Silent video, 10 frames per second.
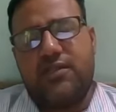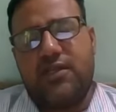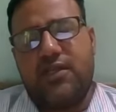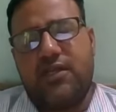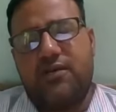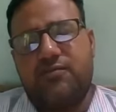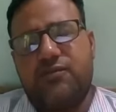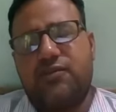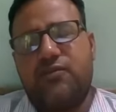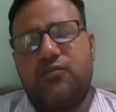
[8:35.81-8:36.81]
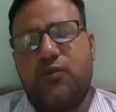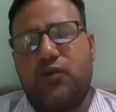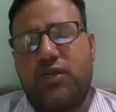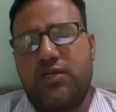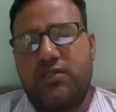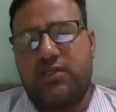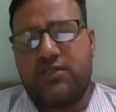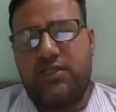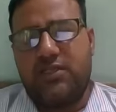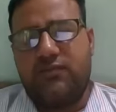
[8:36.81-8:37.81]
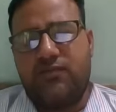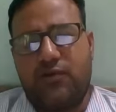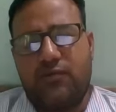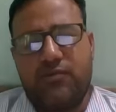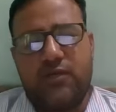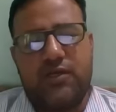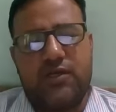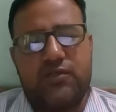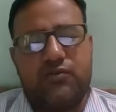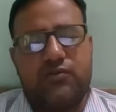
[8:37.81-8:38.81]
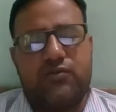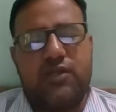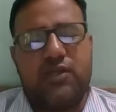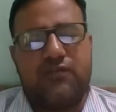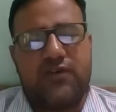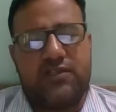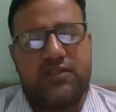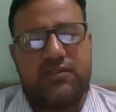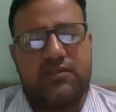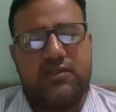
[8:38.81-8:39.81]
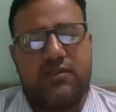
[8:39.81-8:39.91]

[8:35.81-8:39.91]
3 grams to protect the seed from sootly infections.